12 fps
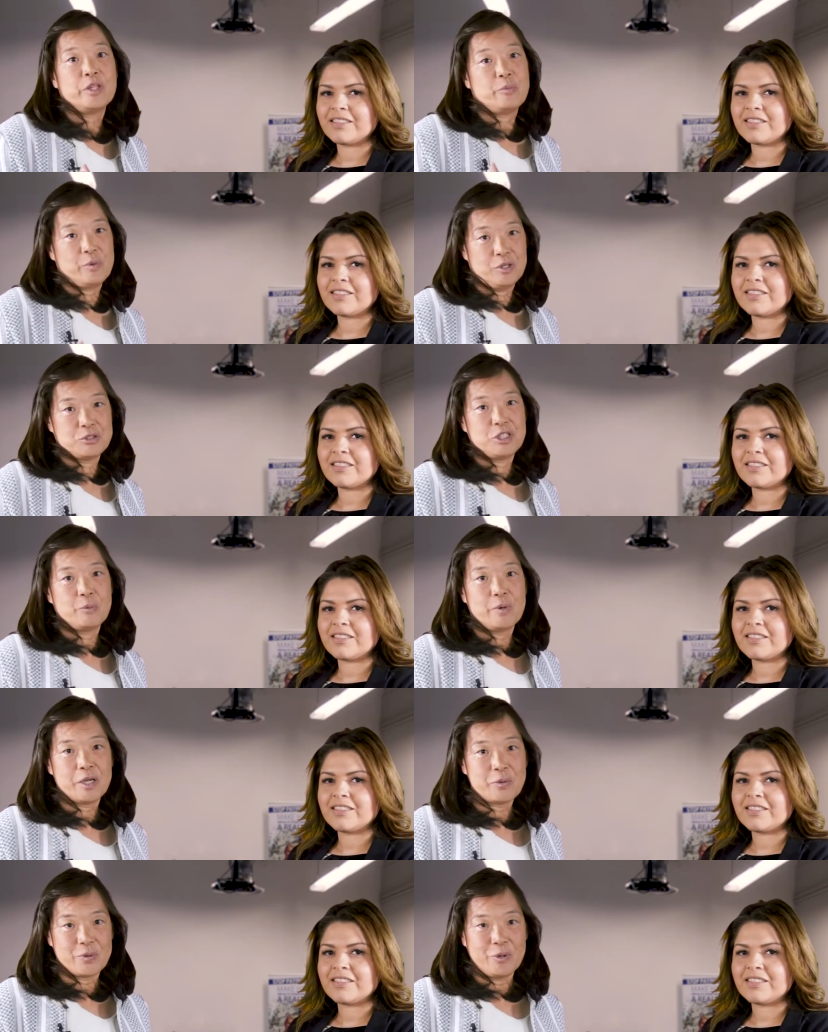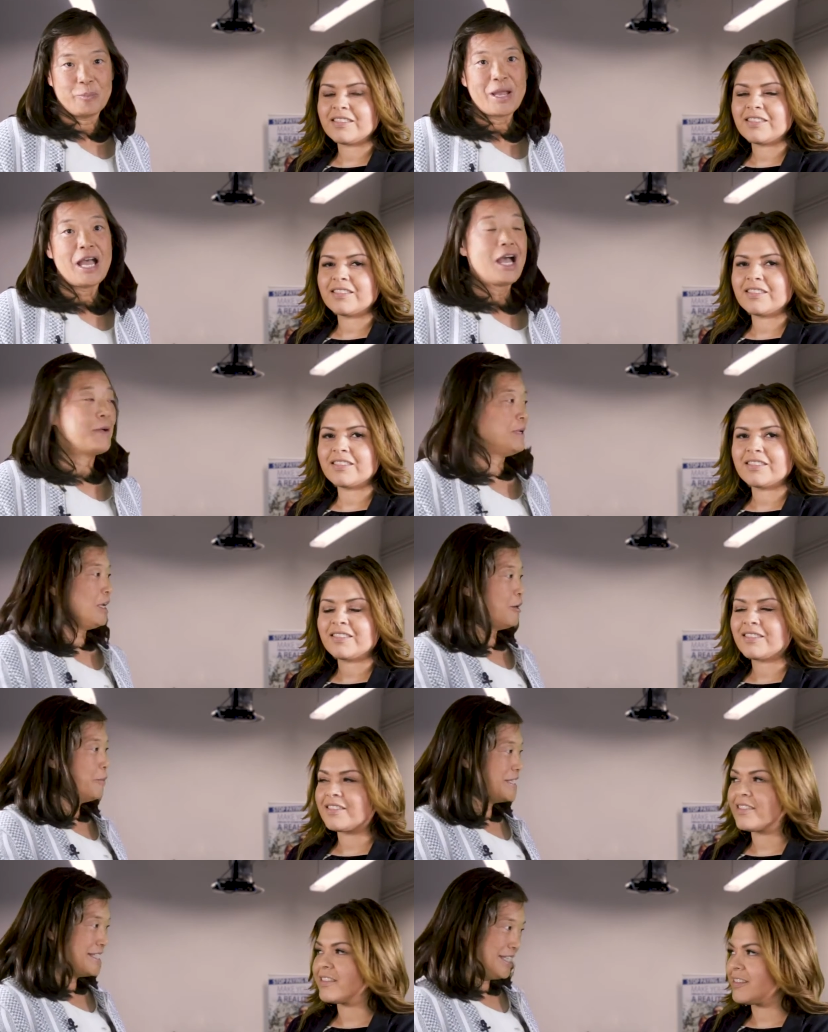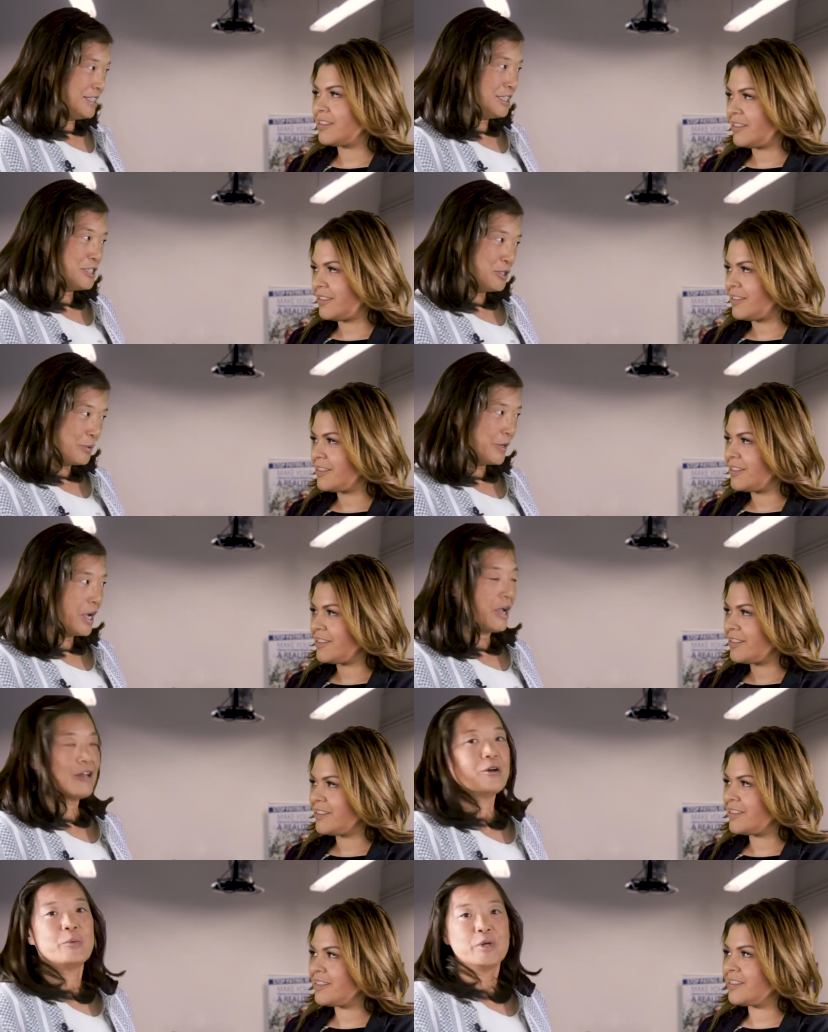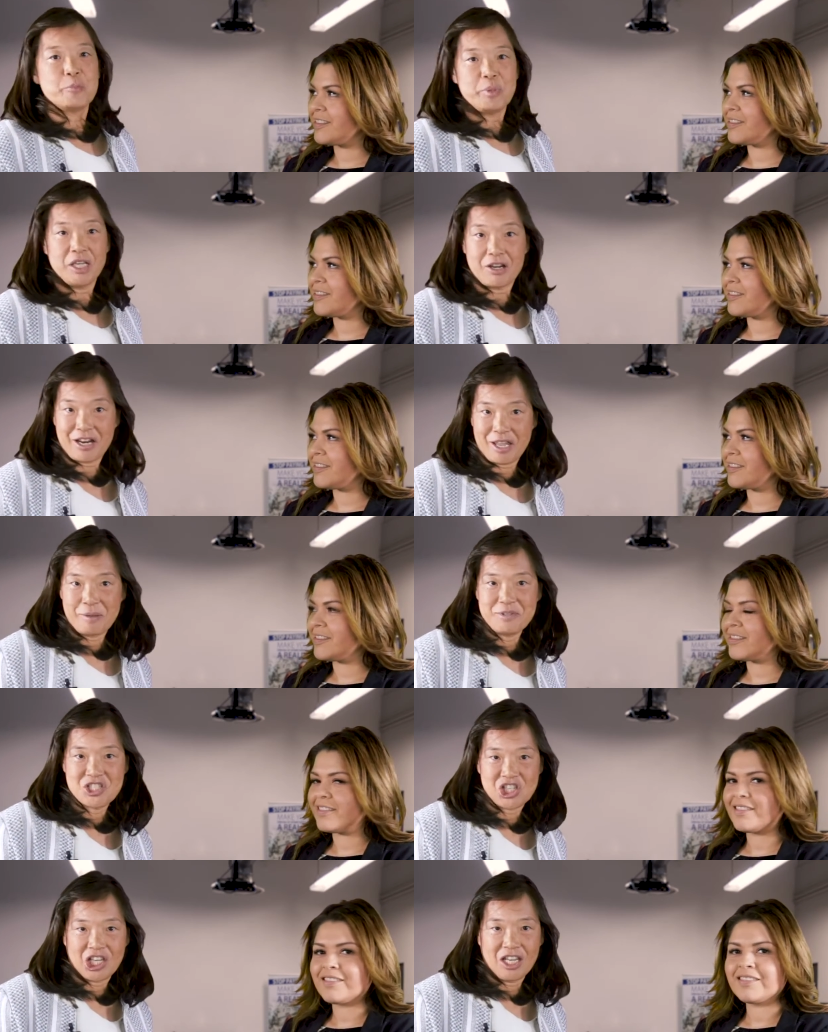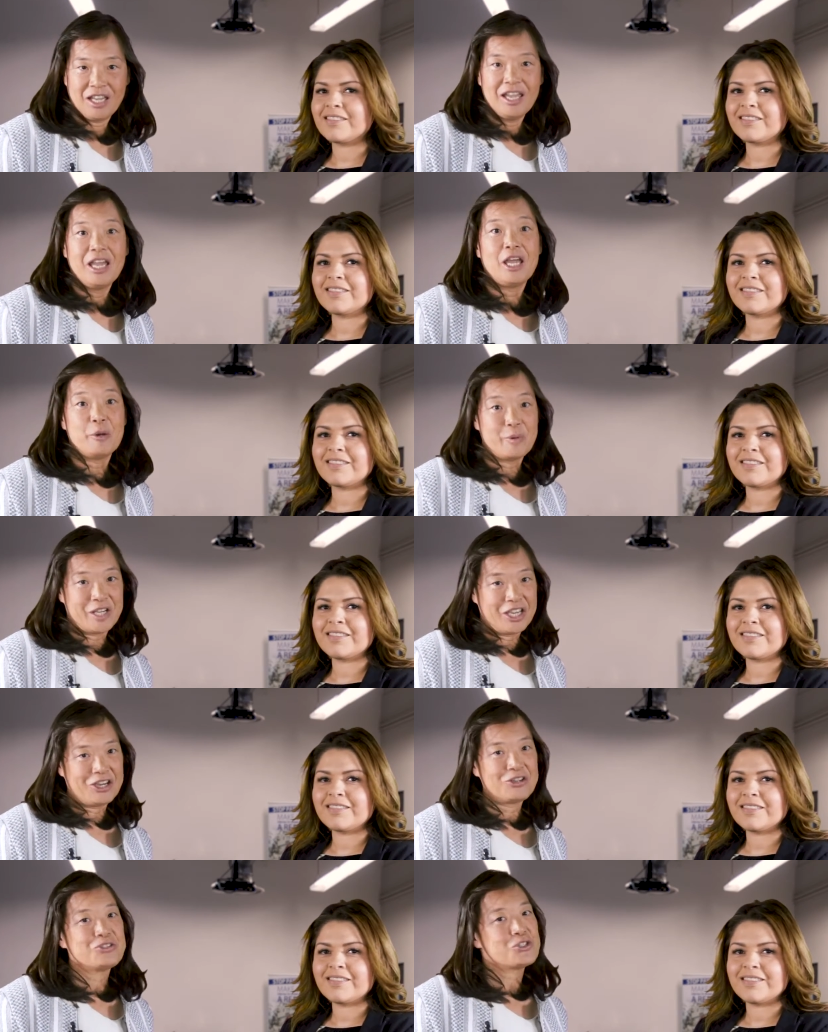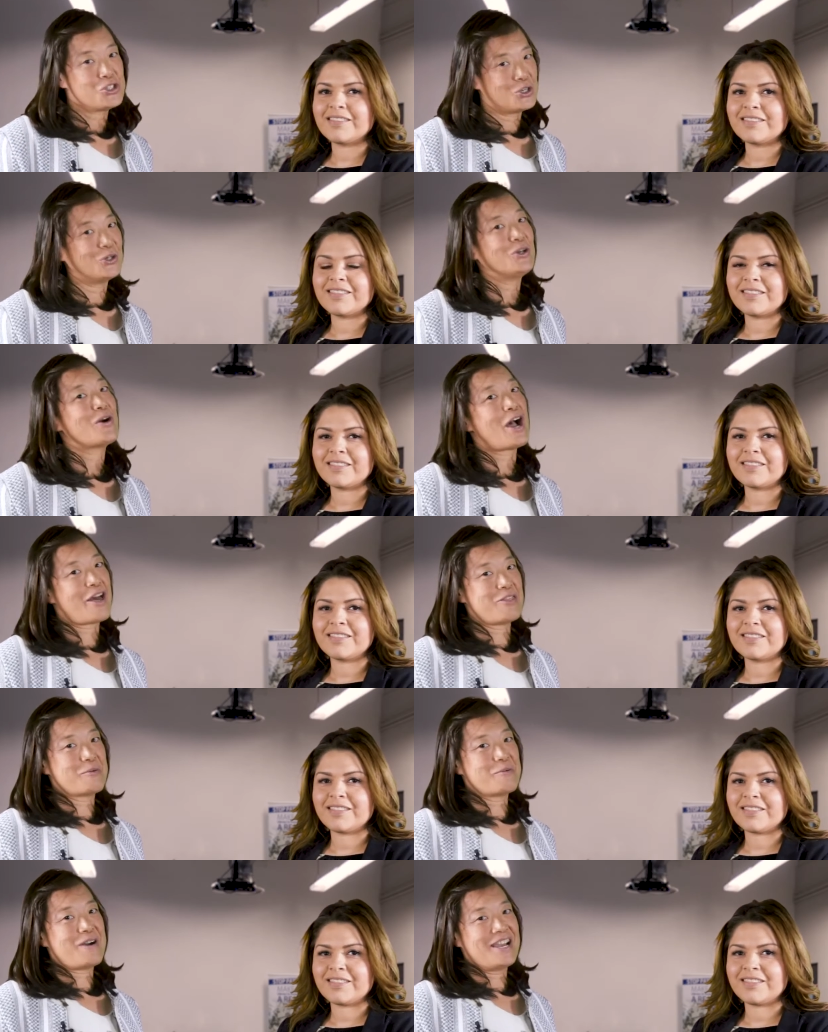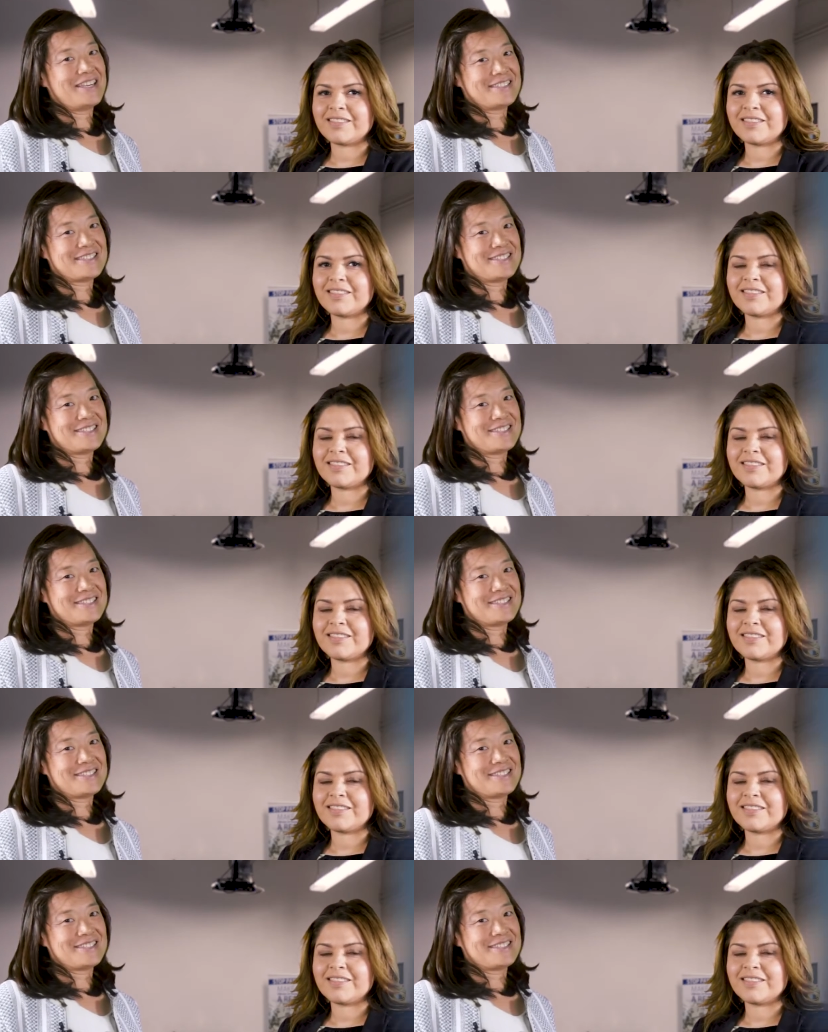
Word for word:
Speaker 1: with Realty One Group. I'm here with Cynthia Soriano with PRMG, and we're here to show you otherwise.